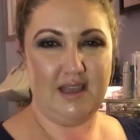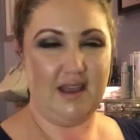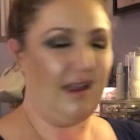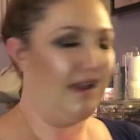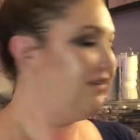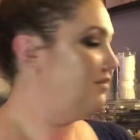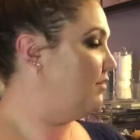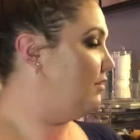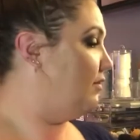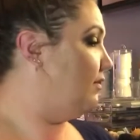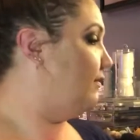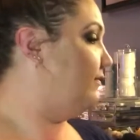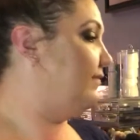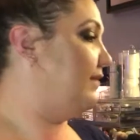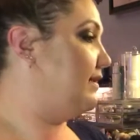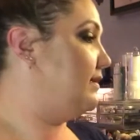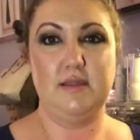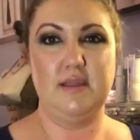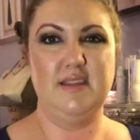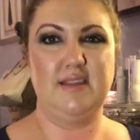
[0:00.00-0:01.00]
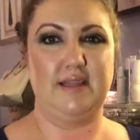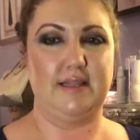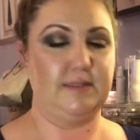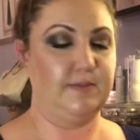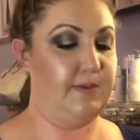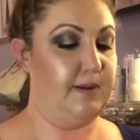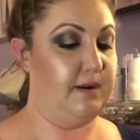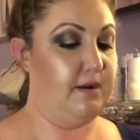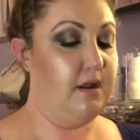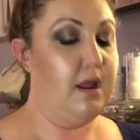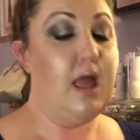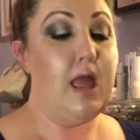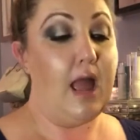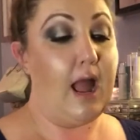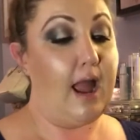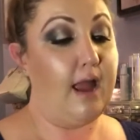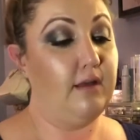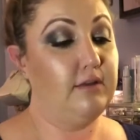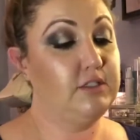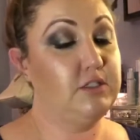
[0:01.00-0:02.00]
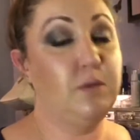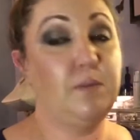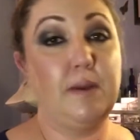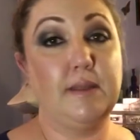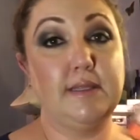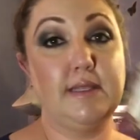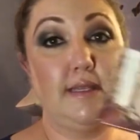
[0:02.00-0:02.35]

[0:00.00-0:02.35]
I don't know if that's, I think that's better. I also bought